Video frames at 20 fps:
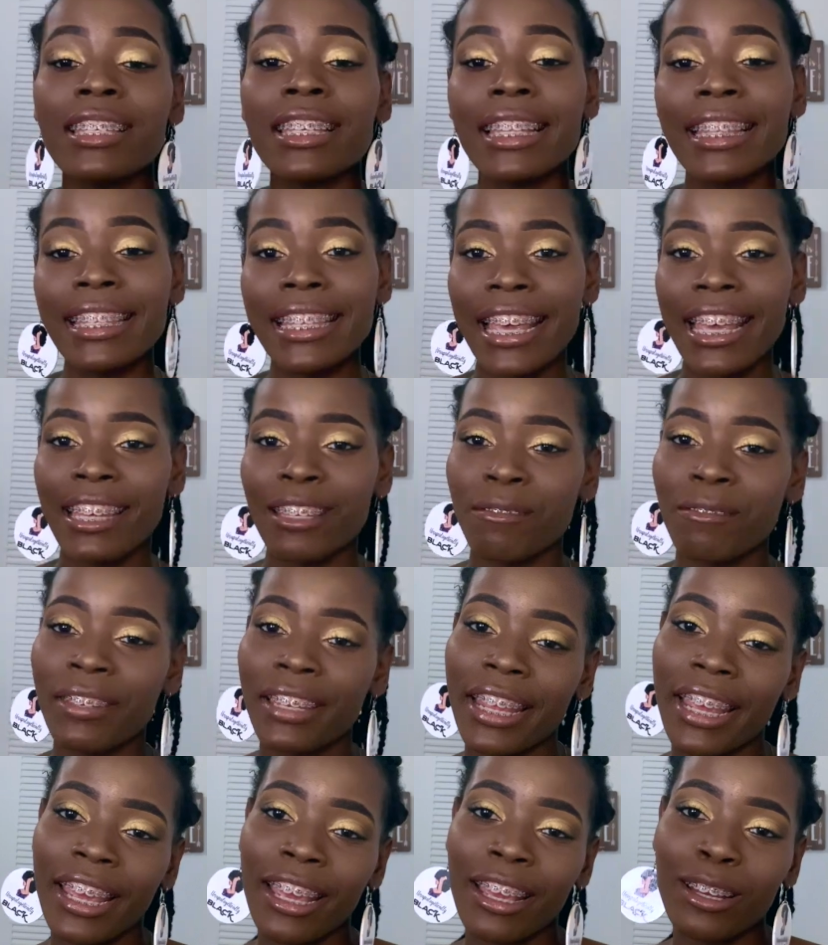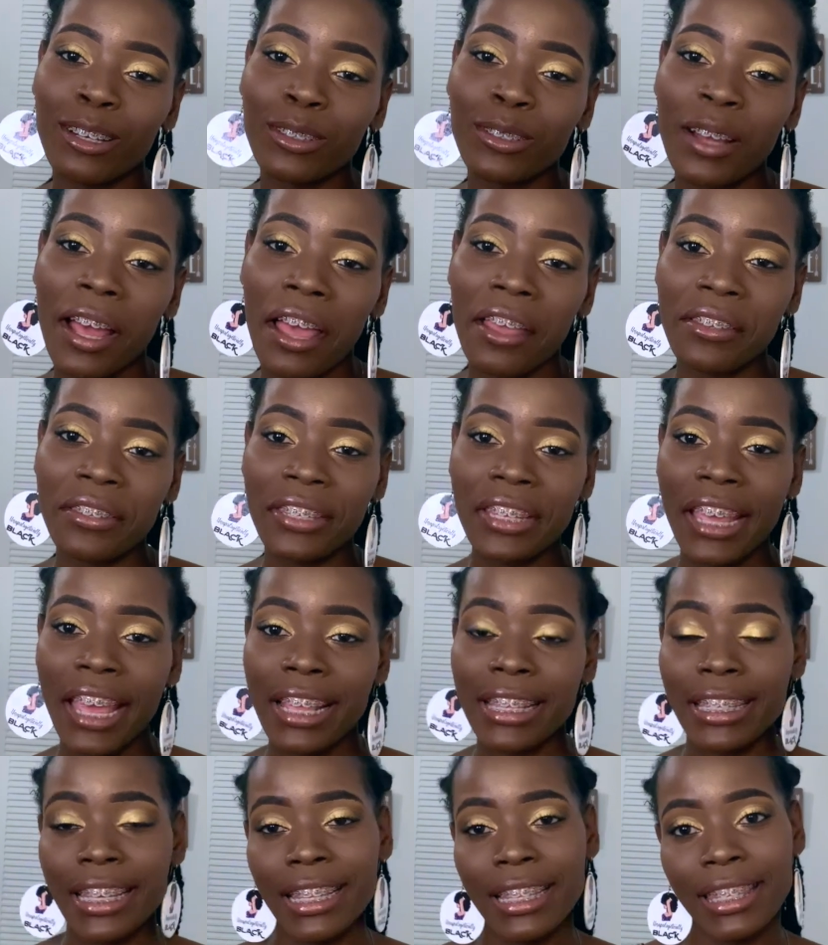So today's video, as you
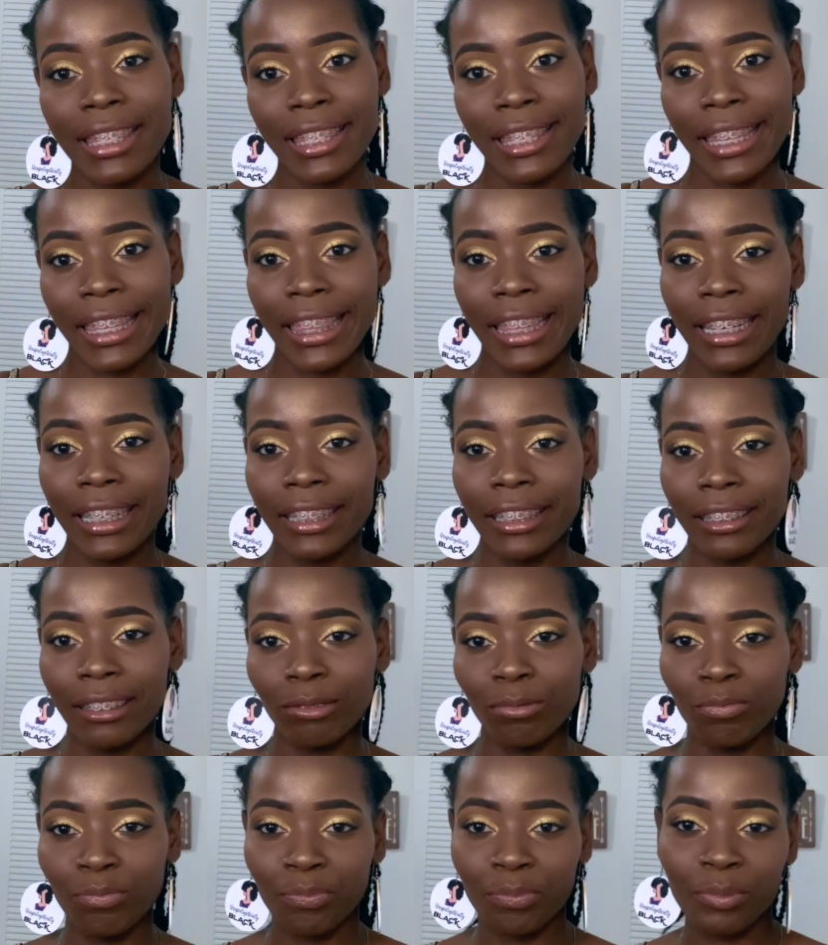guys can see, the